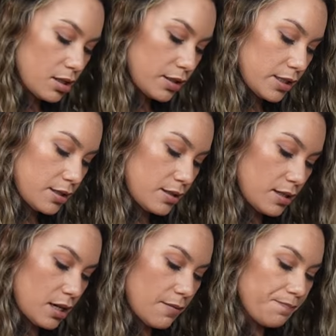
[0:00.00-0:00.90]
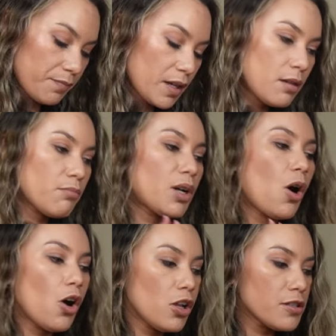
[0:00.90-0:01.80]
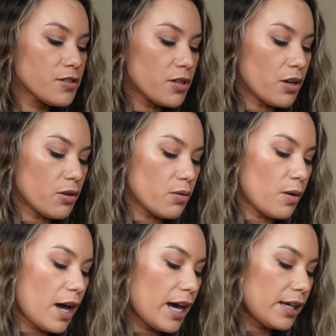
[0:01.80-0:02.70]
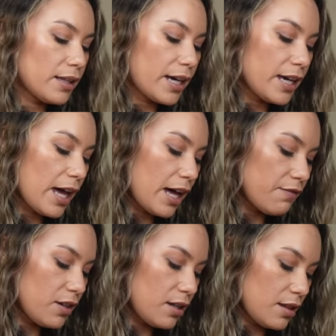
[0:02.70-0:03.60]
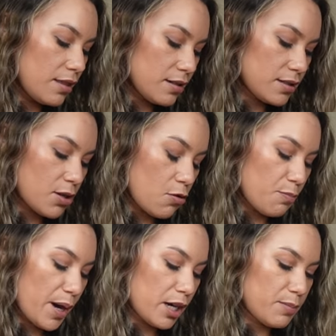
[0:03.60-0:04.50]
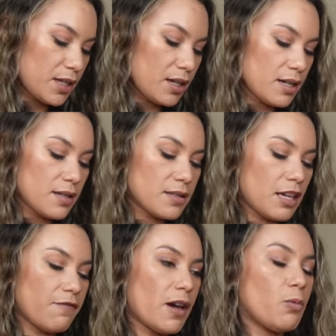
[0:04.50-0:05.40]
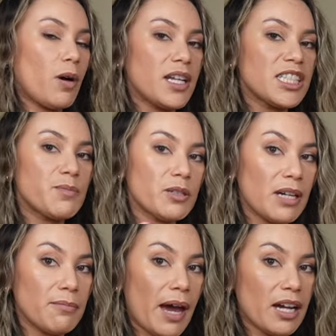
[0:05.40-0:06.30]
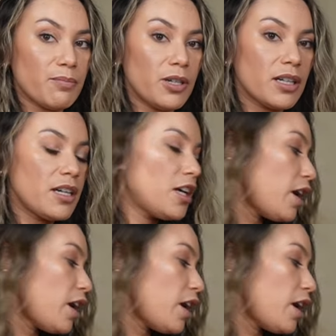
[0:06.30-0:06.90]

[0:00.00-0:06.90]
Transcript: Let's see. But also, I like having this tote bag because if I wanted to bring my MacBook,